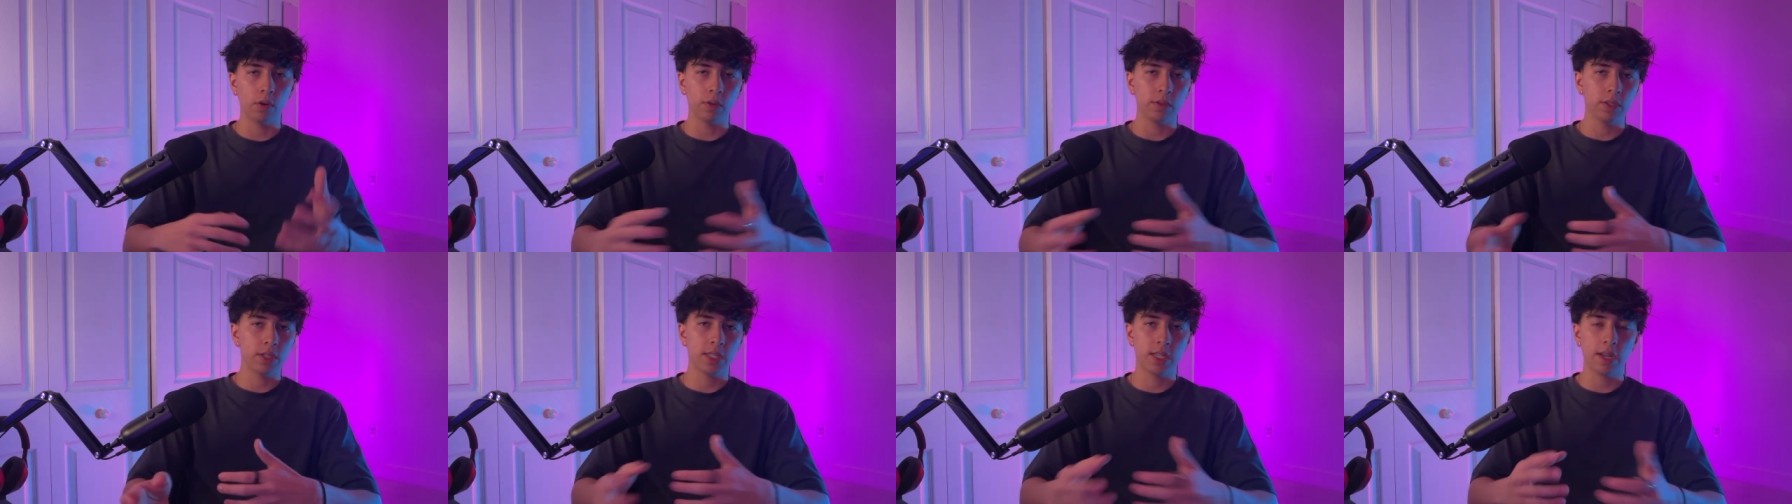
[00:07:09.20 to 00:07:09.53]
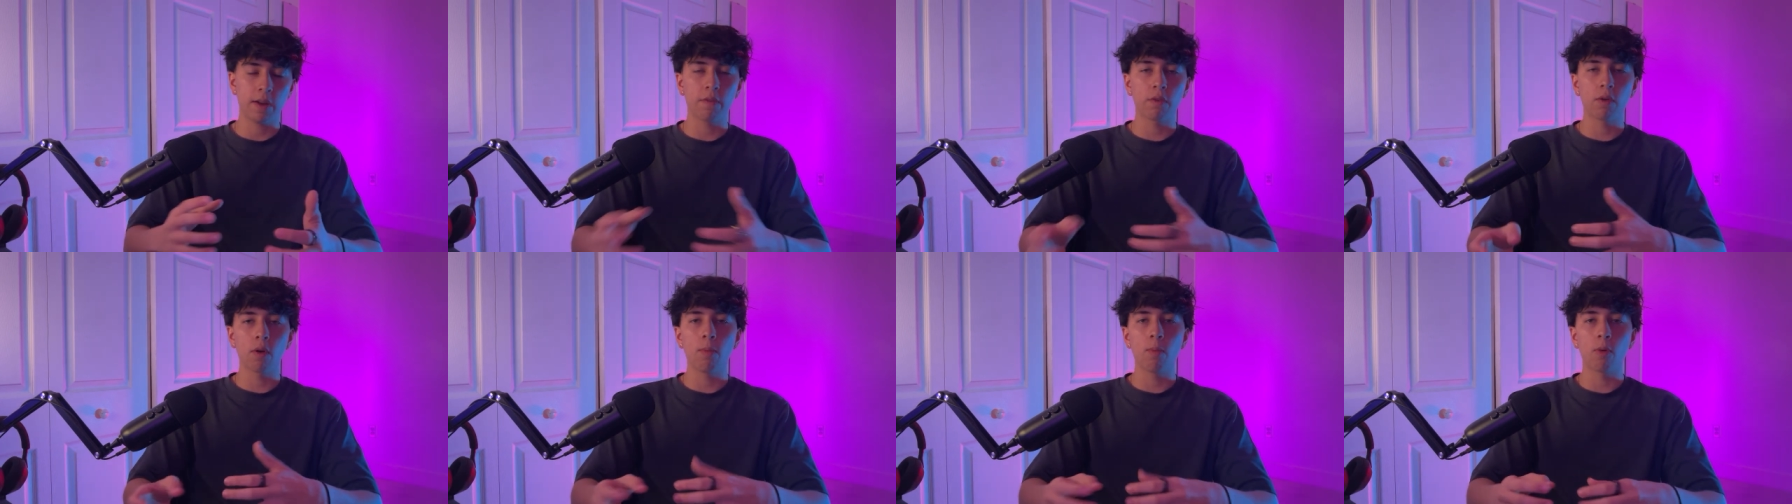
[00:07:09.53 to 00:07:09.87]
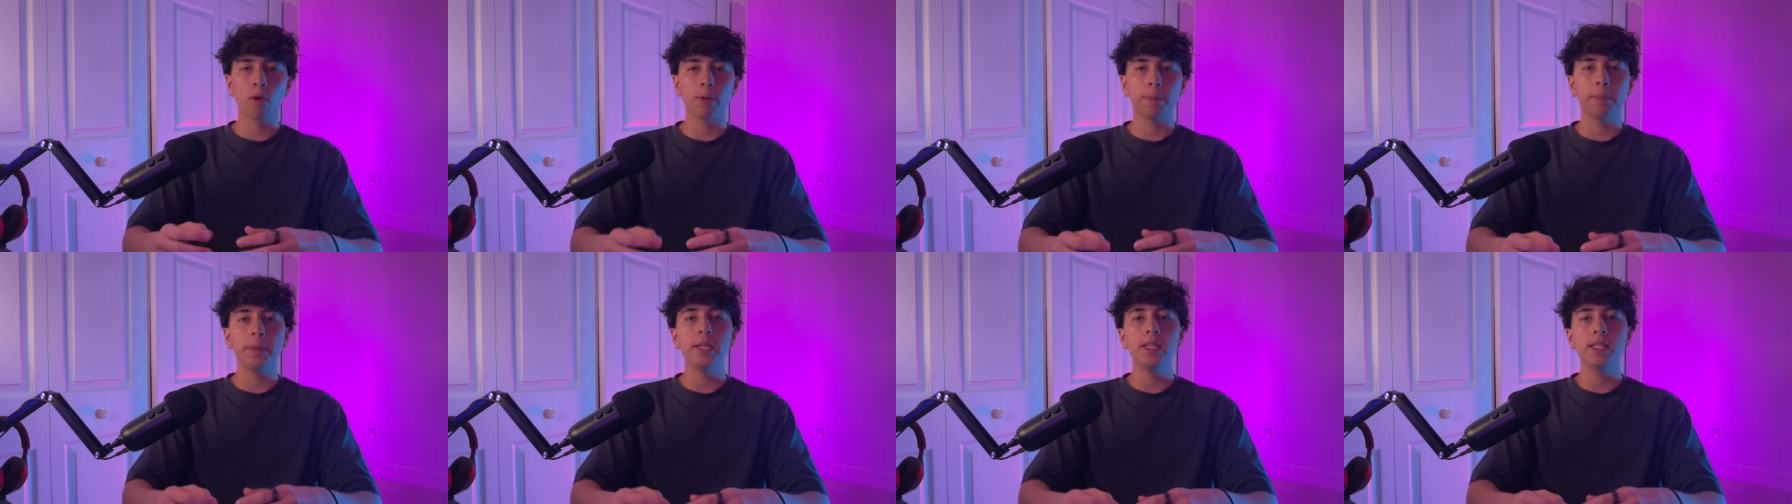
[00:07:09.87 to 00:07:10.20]
several
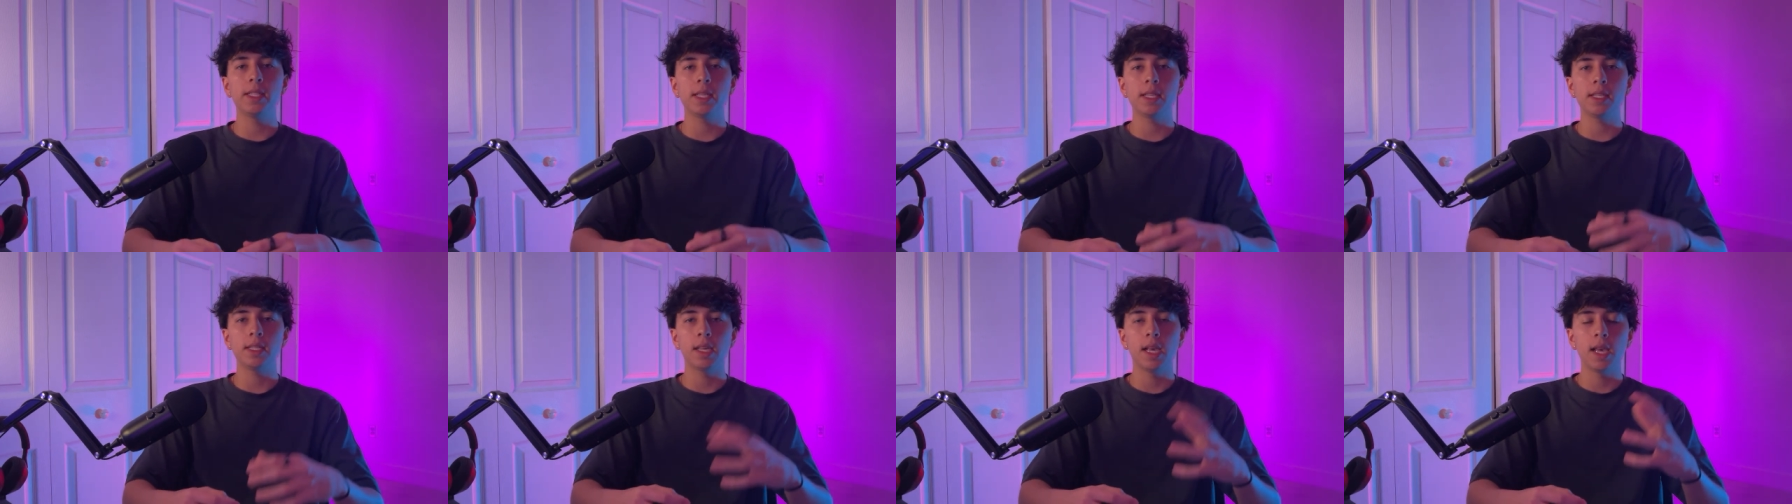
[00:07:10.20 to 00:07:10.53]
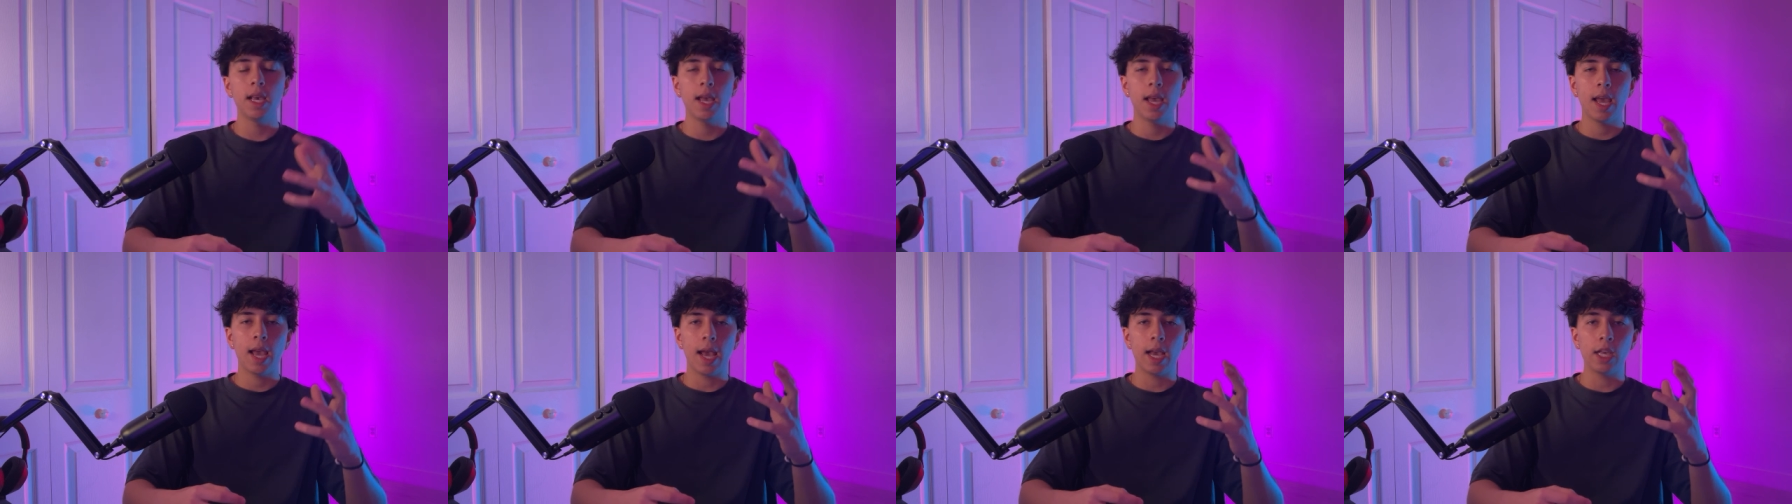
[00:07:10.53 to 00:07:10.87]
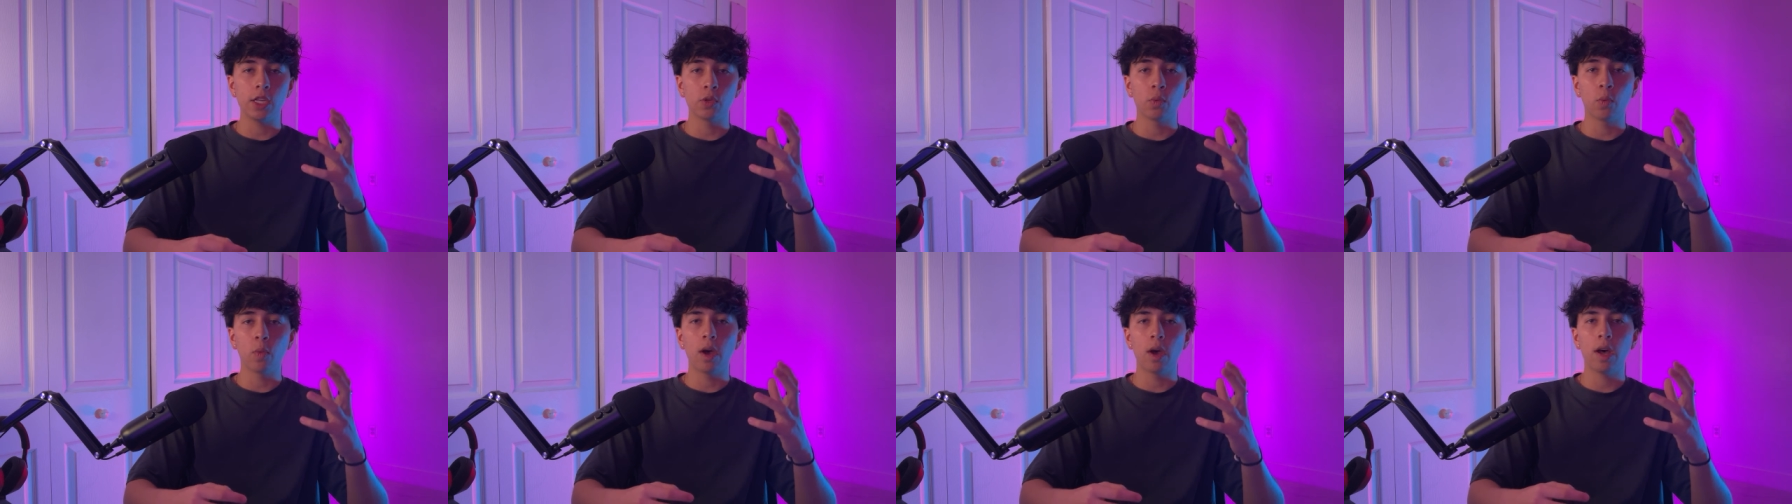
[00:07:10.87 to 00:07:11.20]
more pieces,
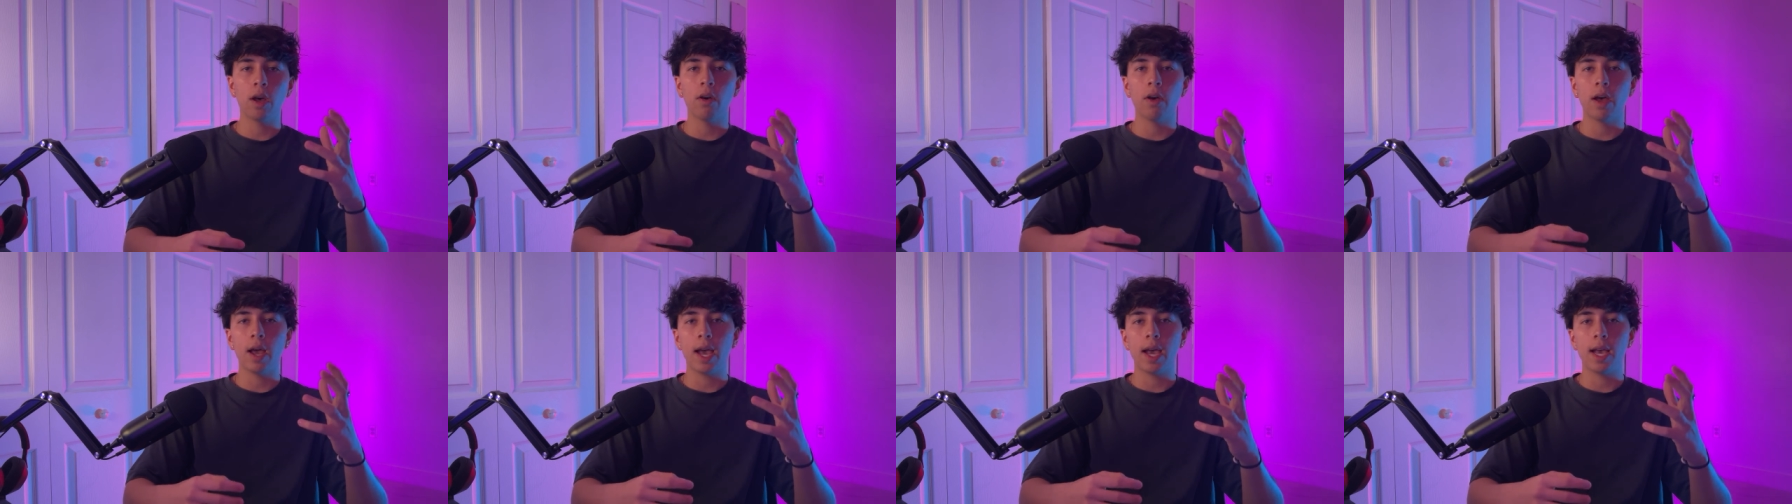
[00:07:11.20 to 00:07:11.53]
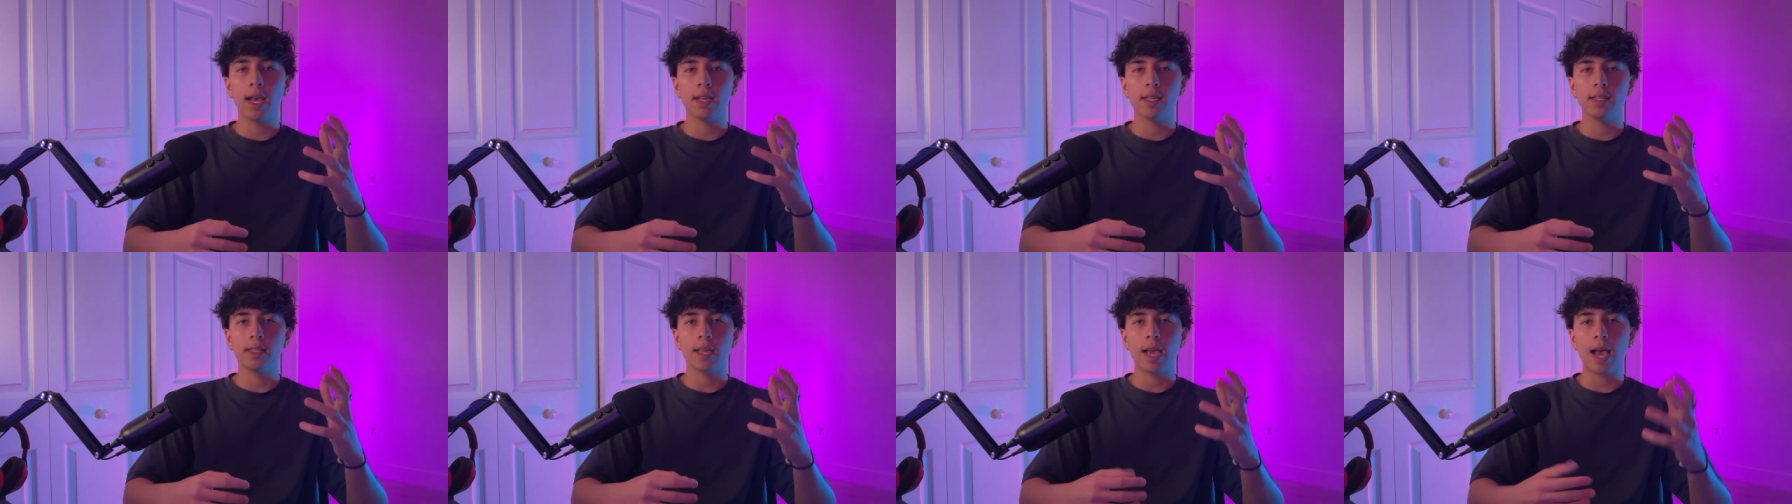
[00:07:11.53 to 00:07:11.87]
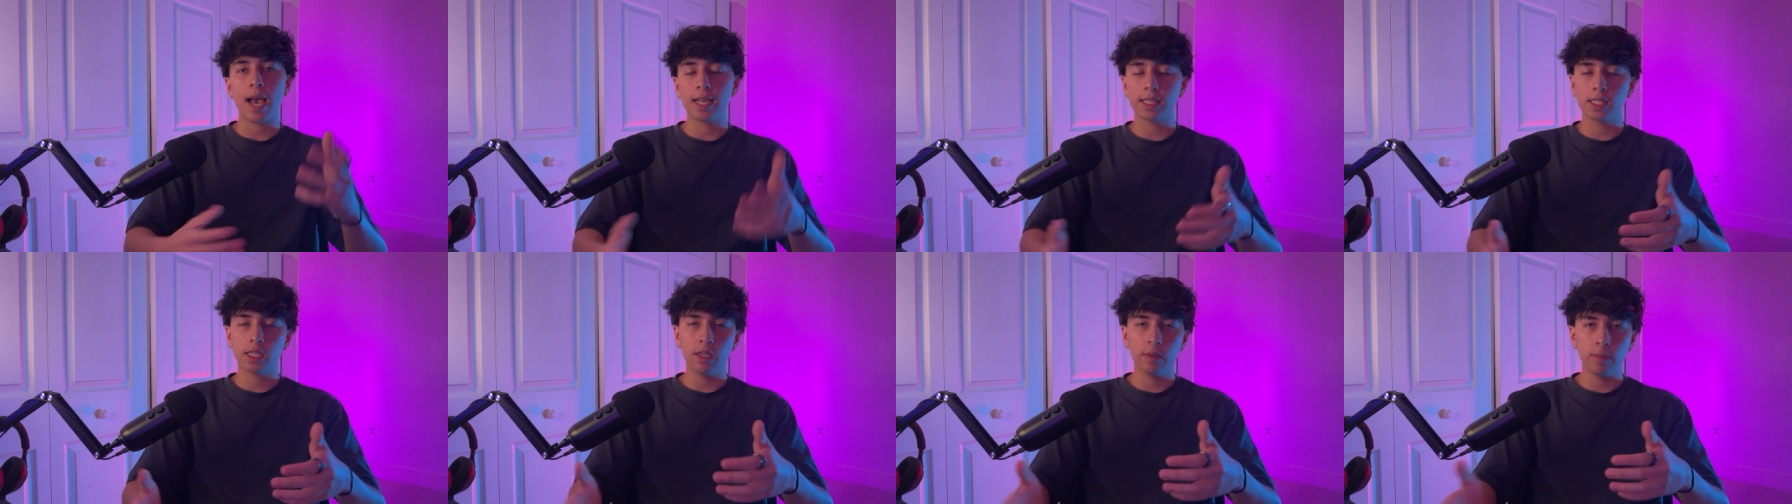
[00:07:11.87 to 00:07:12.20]
as well as
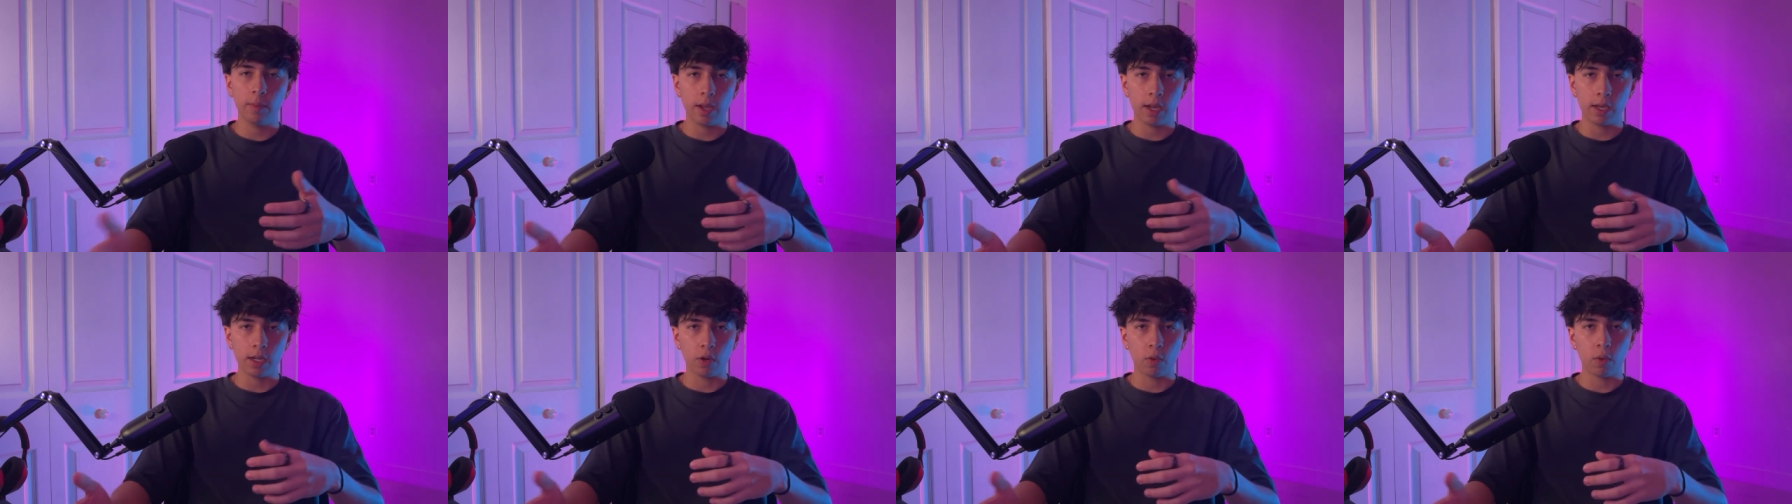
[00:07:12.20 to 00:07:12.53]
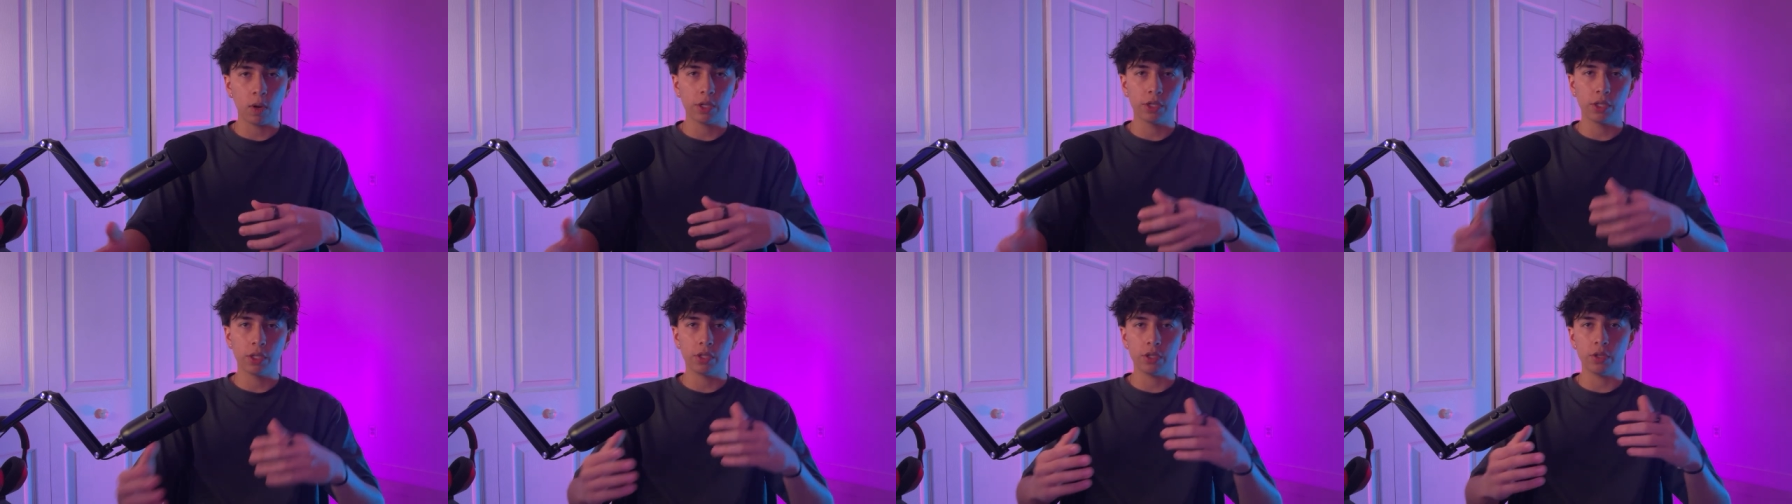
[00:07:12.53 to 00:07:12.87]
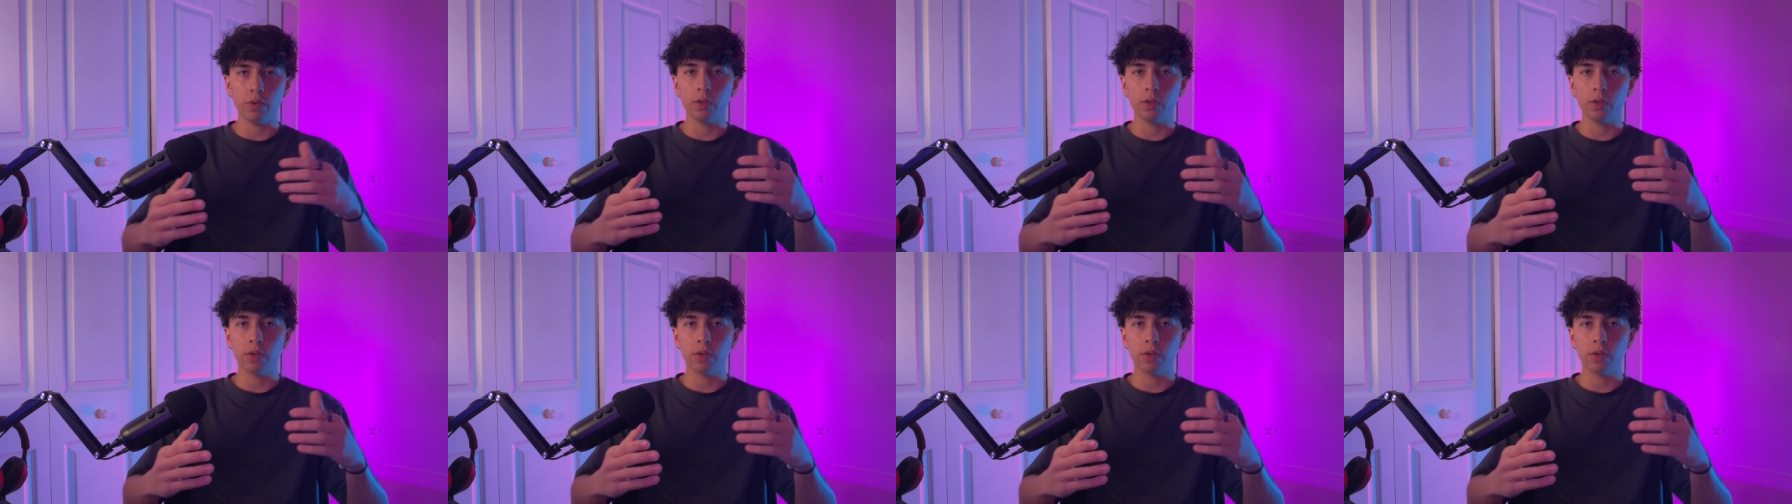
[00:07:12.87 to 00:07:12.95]
asking me any questions,